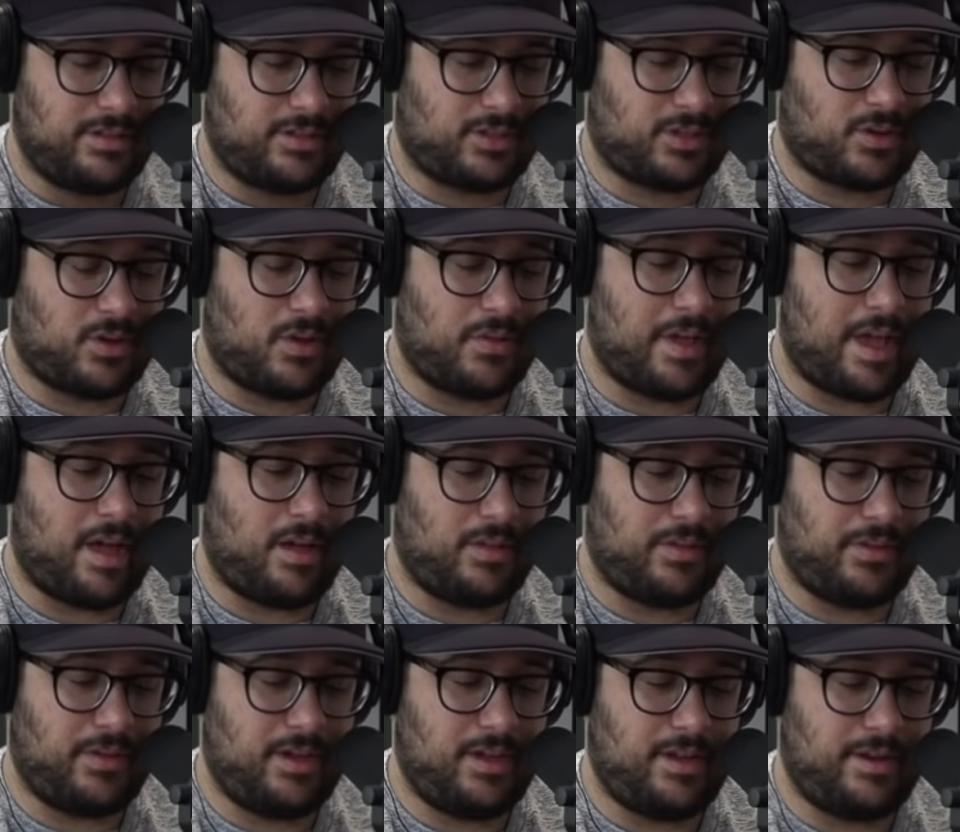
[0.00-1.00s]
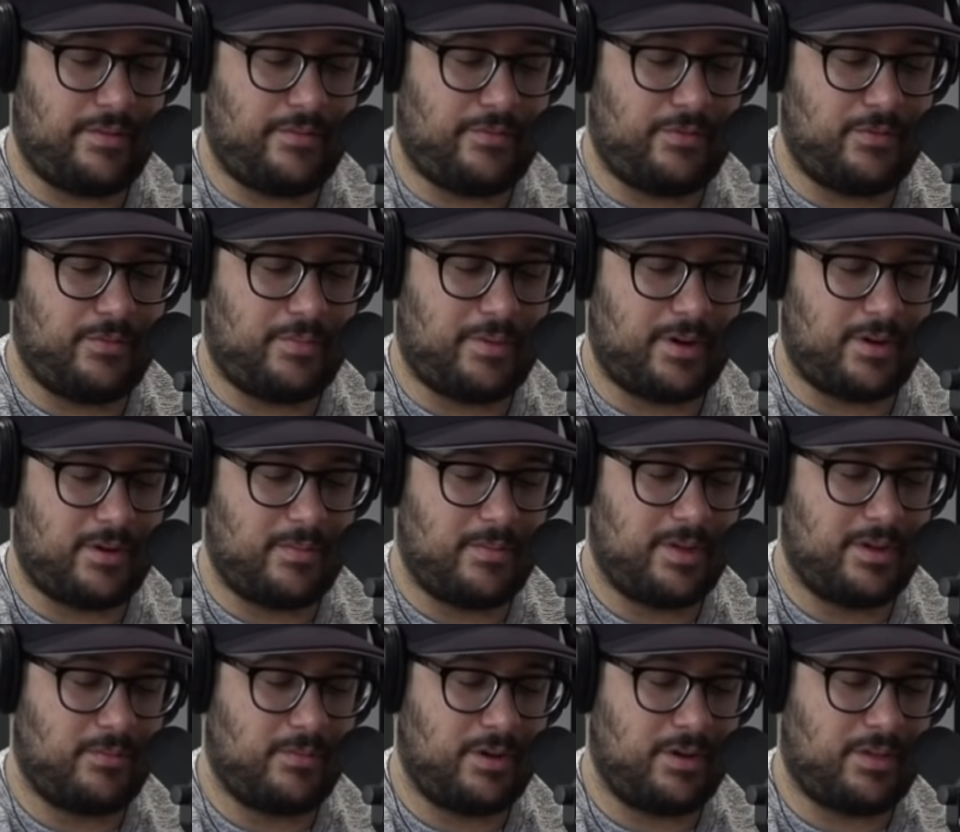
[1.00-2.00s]
This is called the healthy eating food
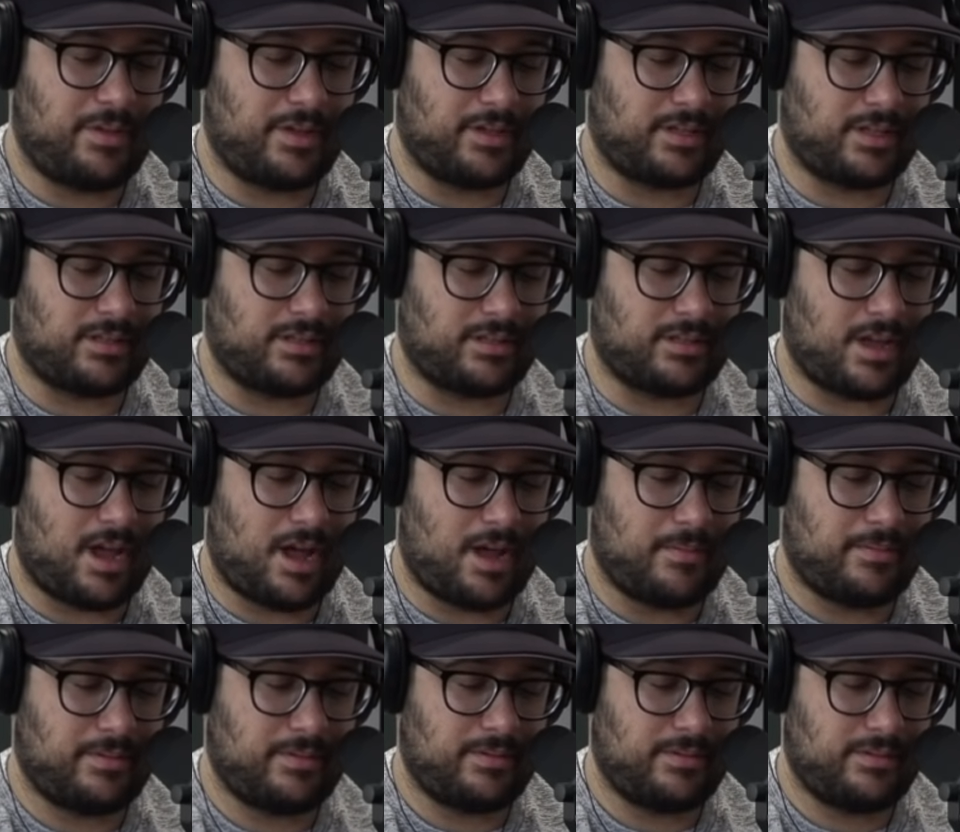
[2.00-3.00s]
pyramid. What do you think's at the top?